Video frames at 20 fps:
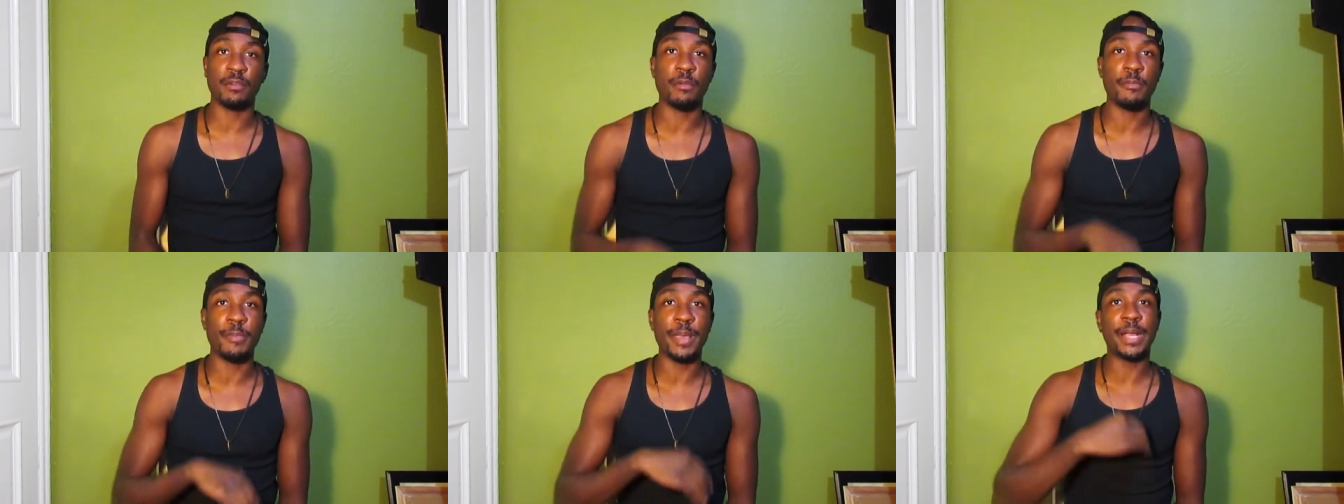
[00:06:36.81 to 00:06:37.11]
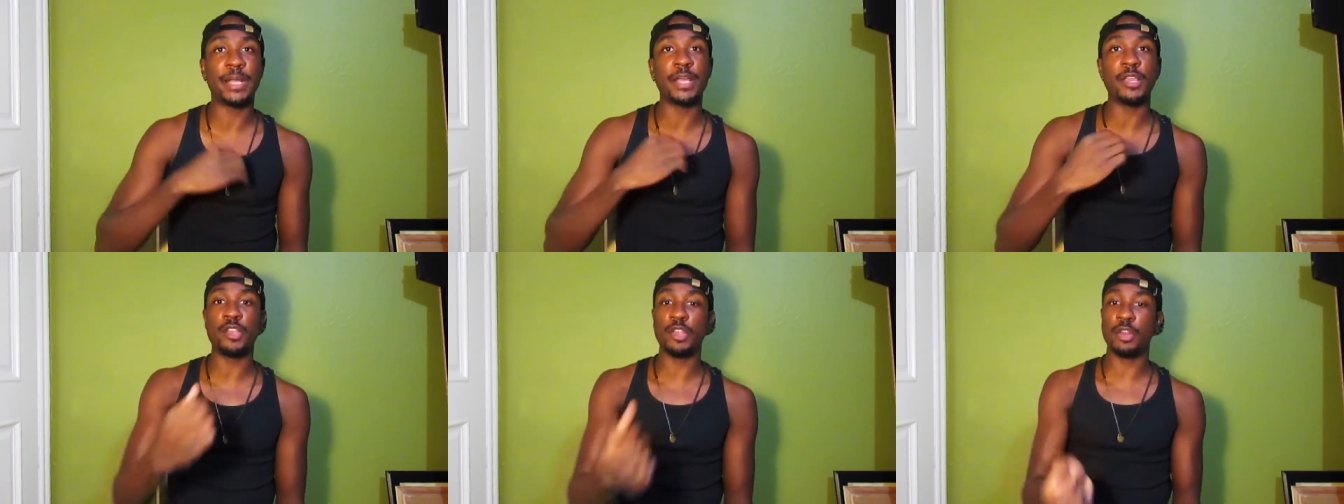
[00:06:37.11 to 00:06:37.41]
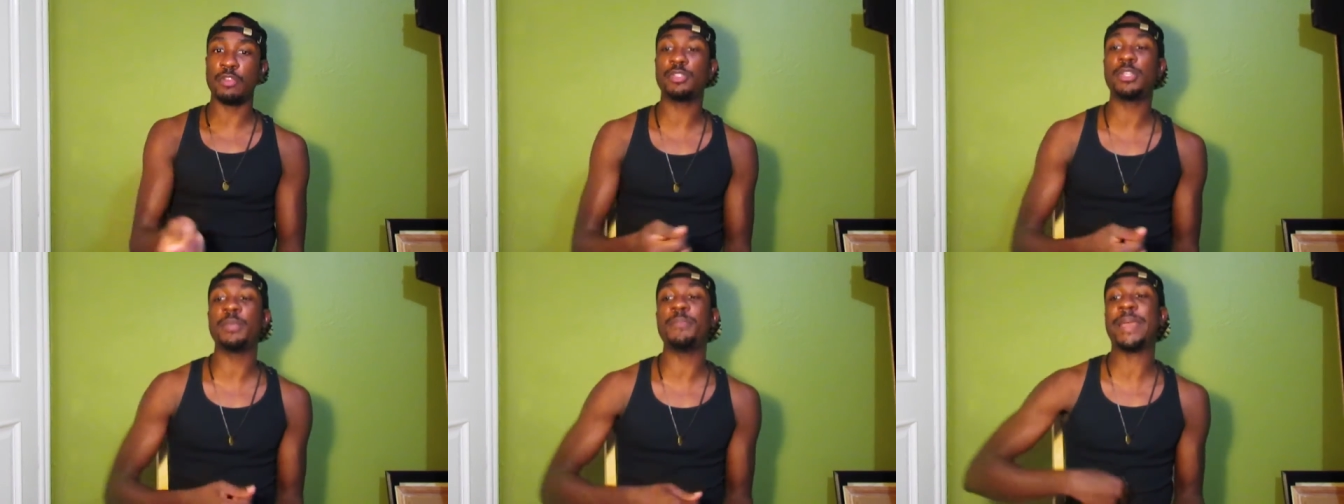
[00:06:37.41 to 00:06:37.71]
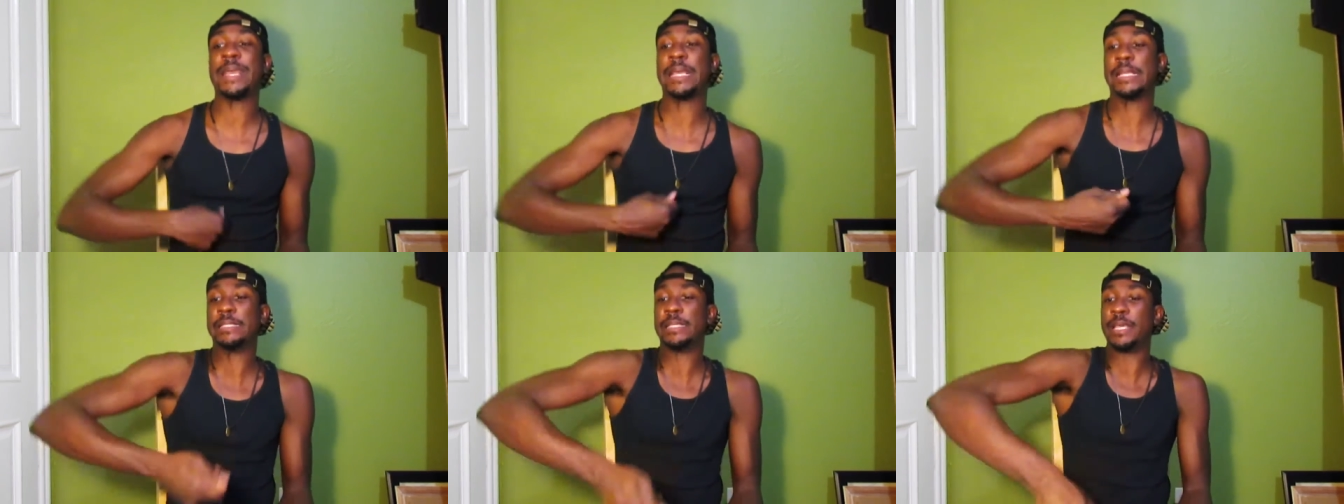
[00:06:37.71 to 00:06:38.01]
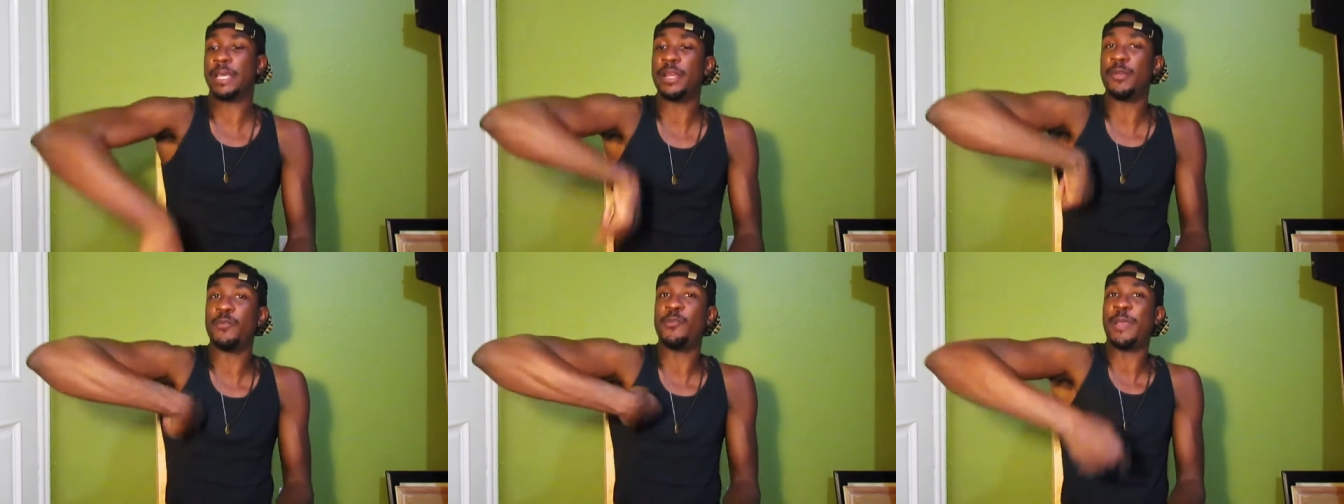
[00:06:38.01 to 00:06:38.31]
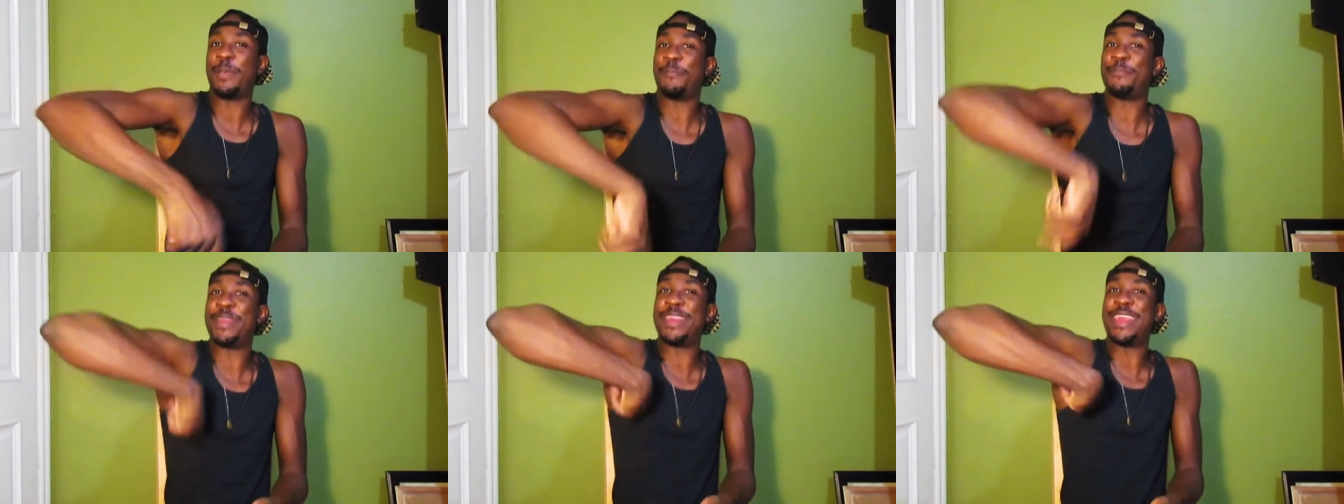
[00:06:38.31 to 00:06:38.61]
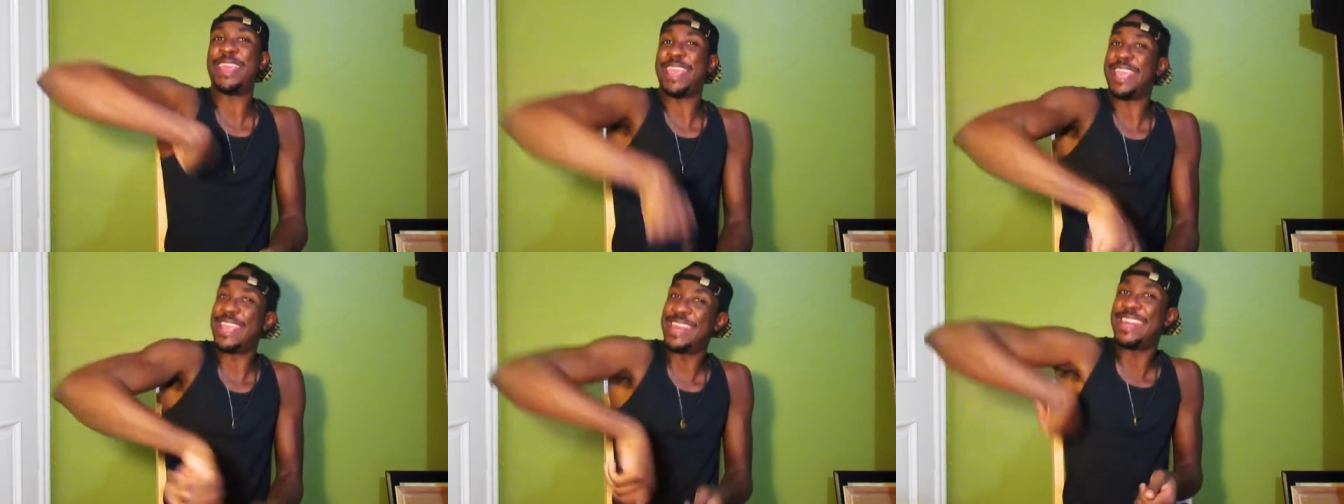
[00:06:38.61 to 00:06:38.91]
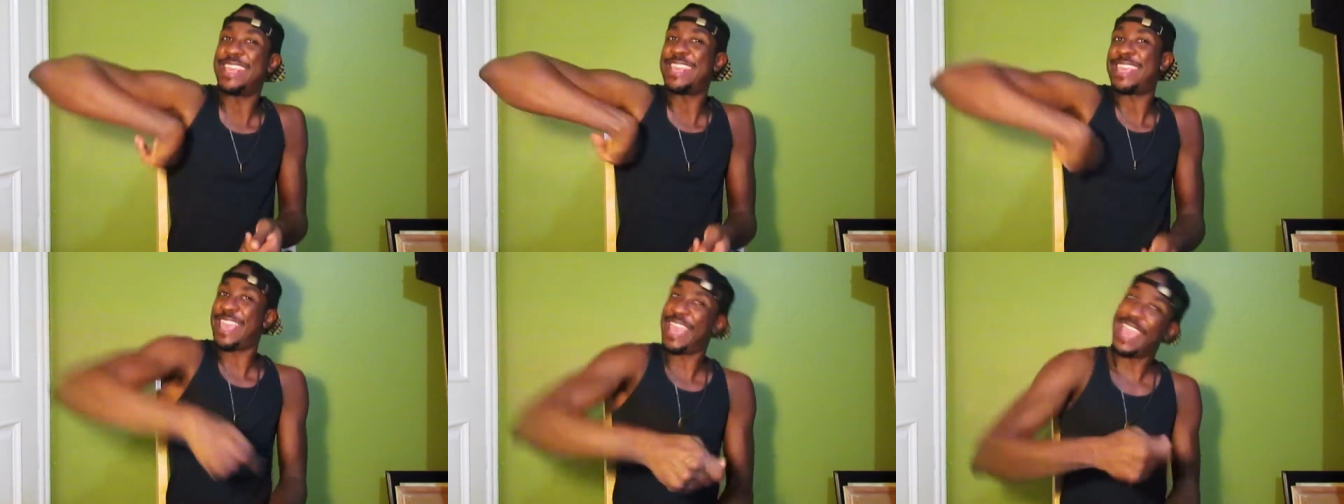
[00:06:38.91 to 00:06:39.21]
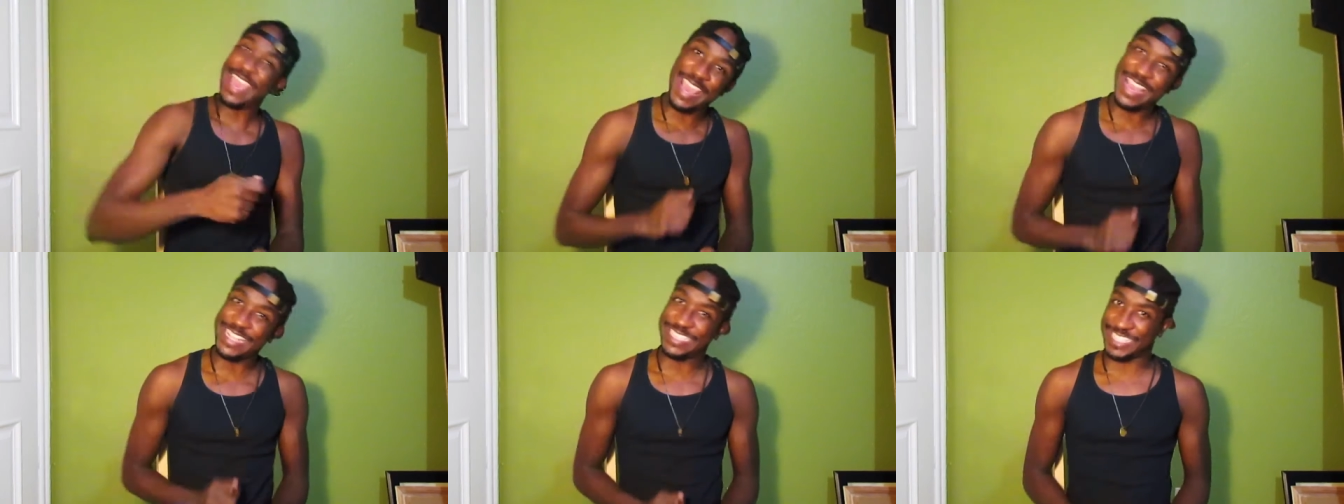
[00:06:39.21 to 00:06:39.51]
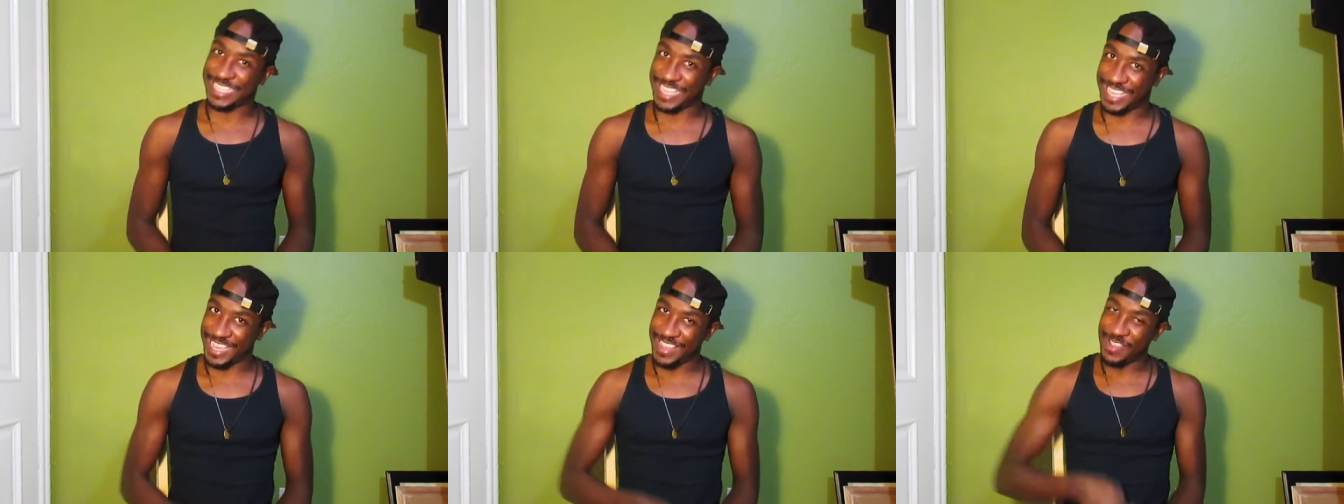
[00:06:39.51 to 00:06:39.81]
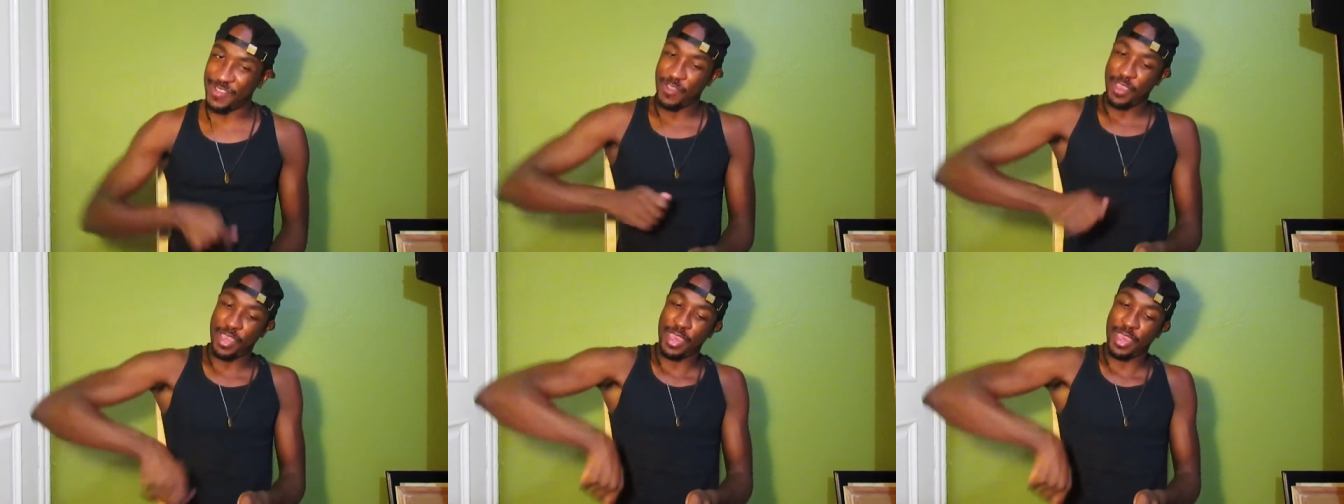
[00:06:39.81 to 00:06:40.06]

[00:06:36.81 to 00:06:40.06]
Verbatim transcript: Rebecca, you know, she making dinner, whipping it in the kitchen.